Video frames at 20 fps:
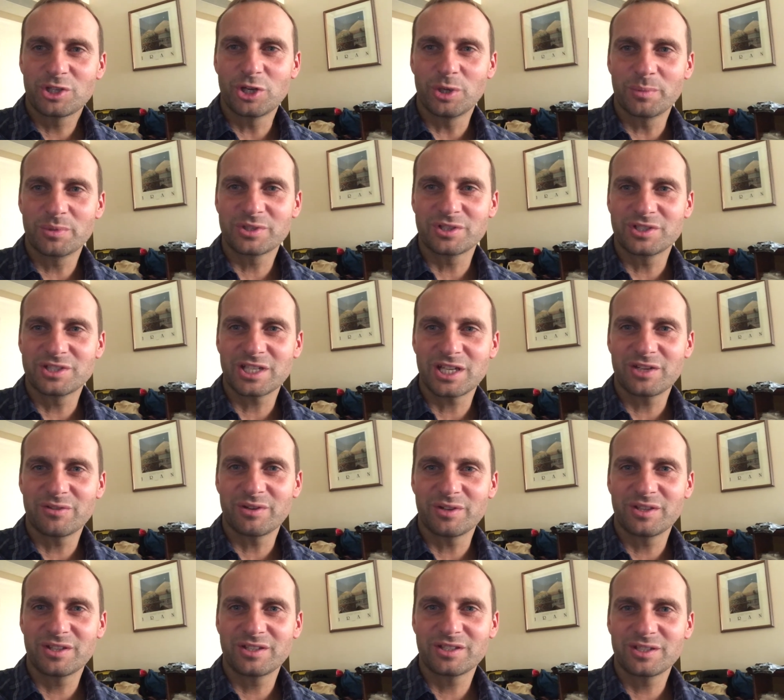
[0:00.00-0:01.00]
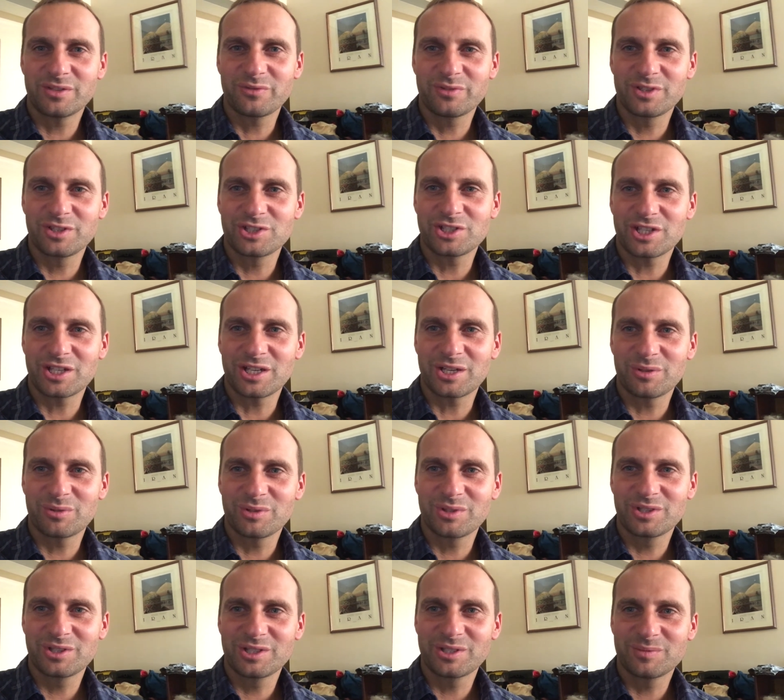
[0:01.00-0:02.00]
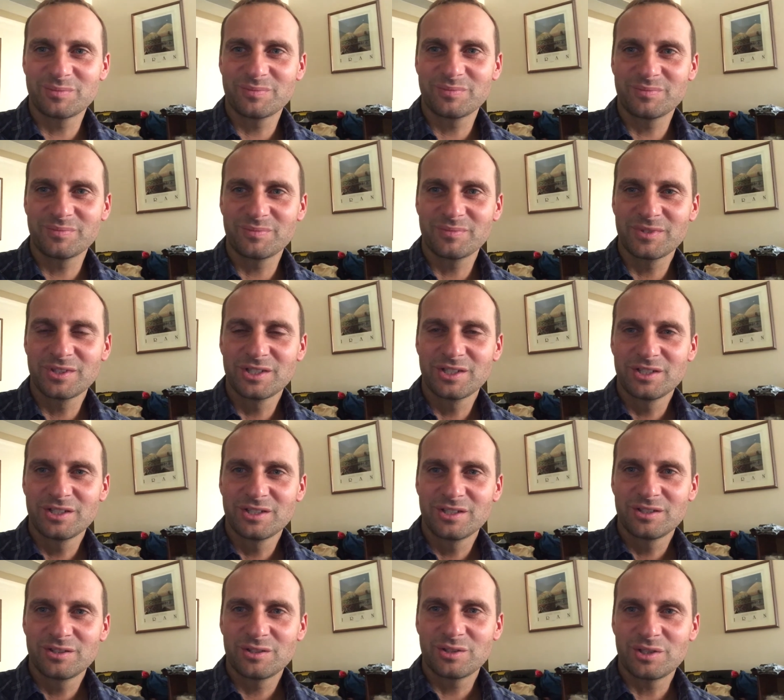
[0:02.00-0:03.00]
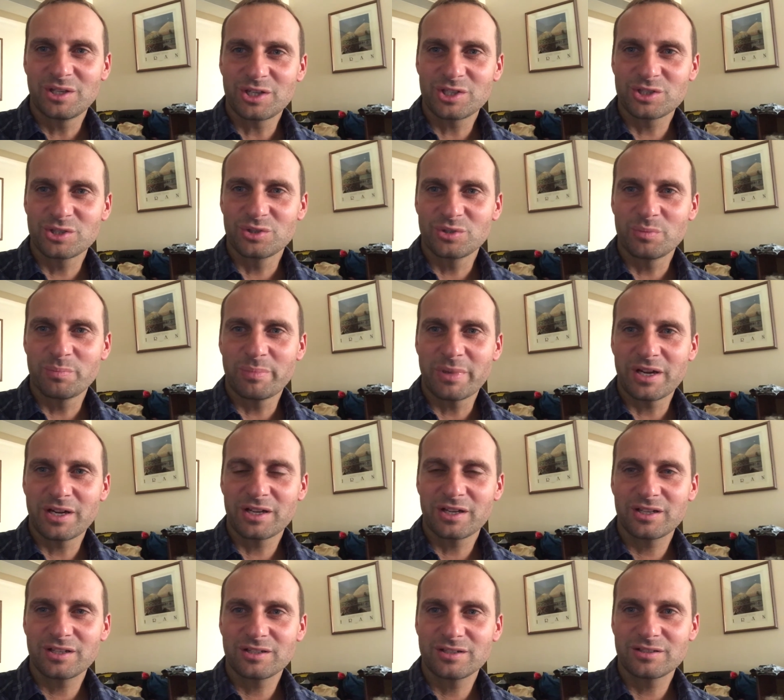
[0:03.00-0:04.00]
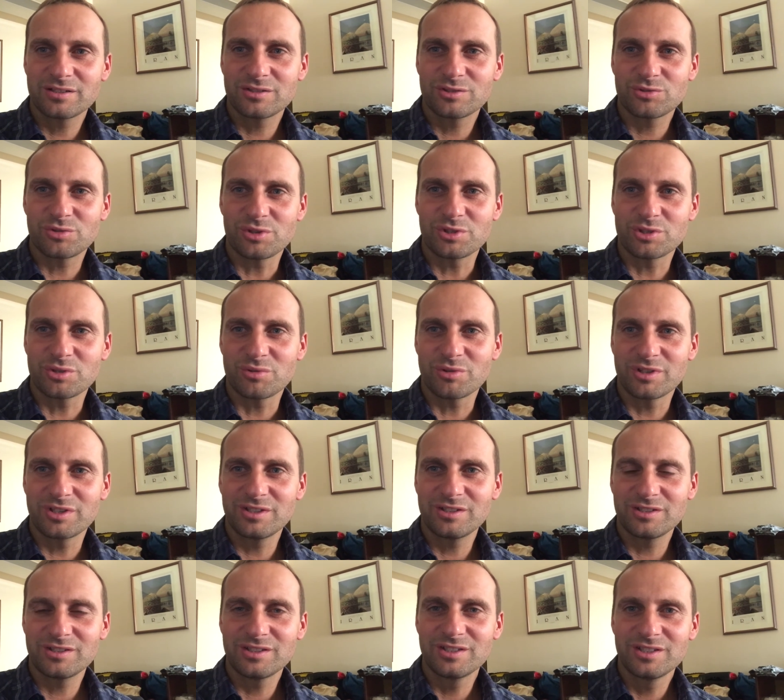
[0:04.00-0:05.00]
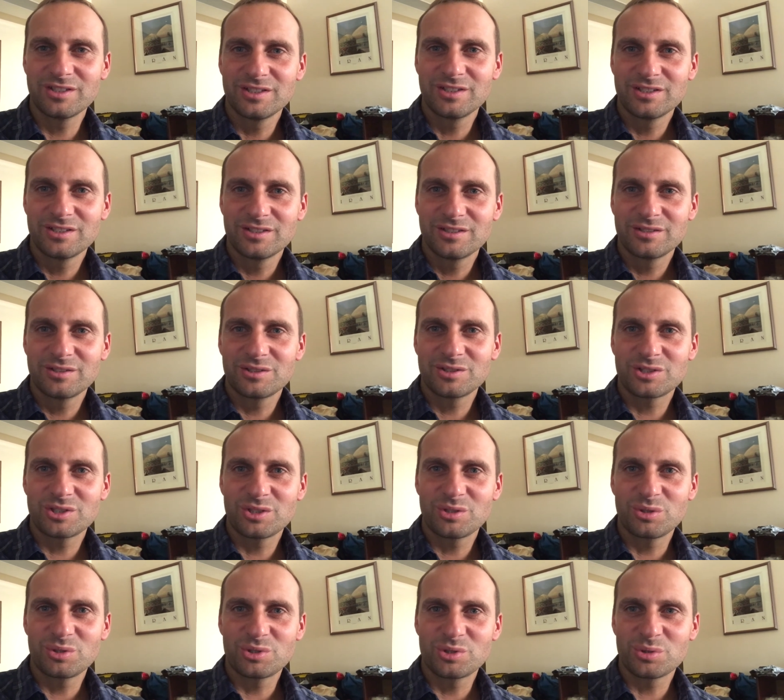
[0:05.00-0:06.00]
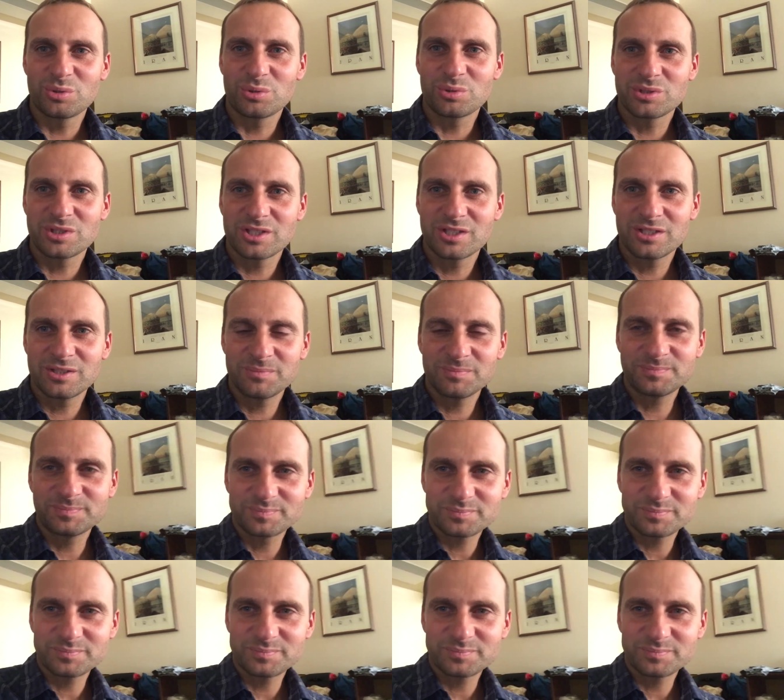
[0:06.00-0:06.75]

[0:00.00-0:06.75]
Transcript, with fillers: comes to Tehran, then definitely check out the um, the National Bank Treasury and see the jewels there.